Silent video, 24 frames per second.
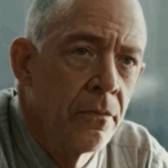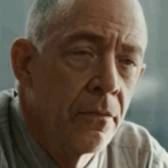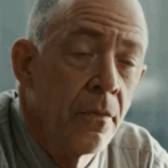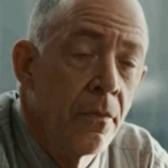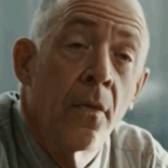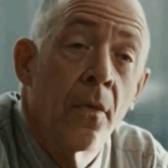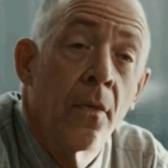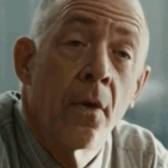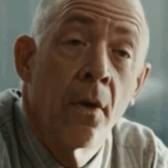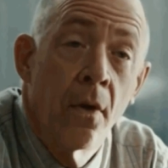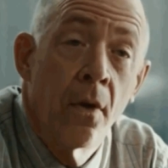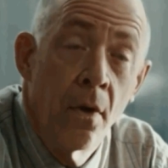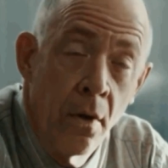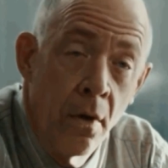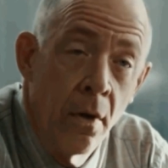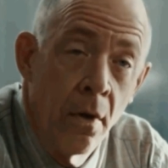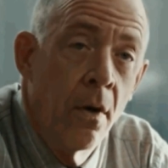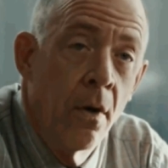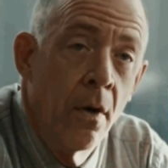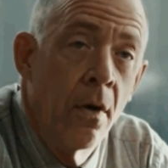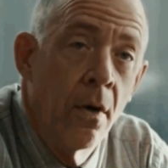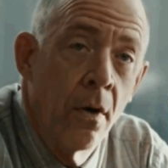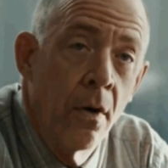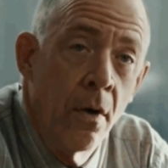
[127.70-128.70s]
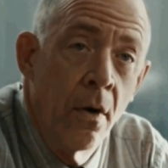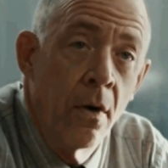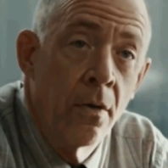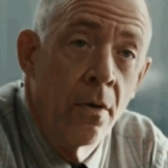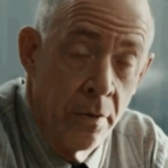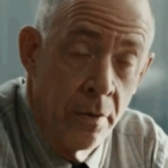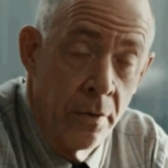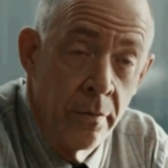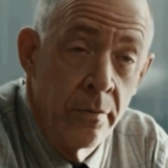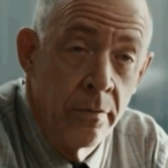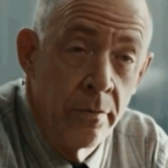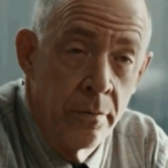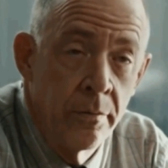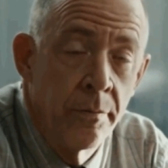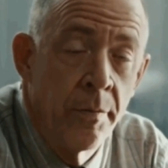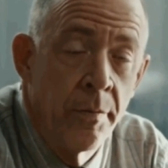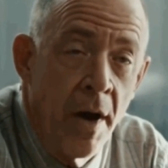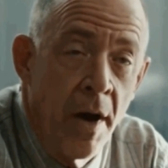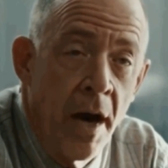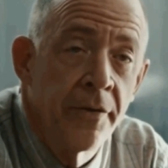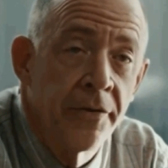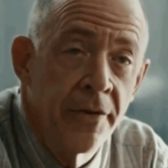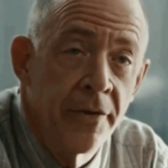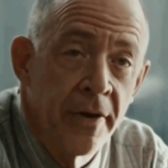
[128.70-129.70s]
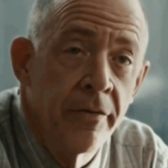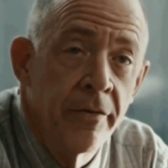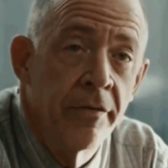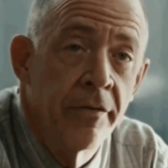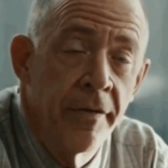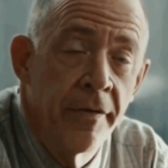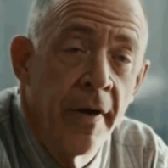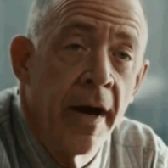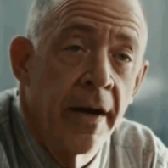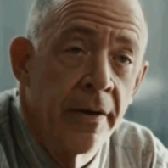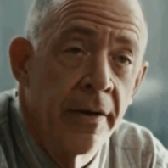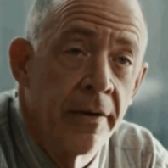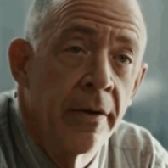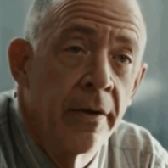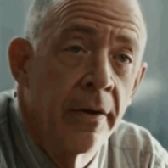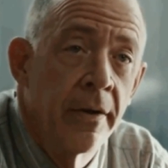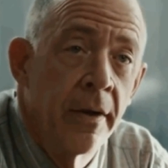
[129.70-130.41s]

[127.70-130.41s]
best interest to be skeptical. If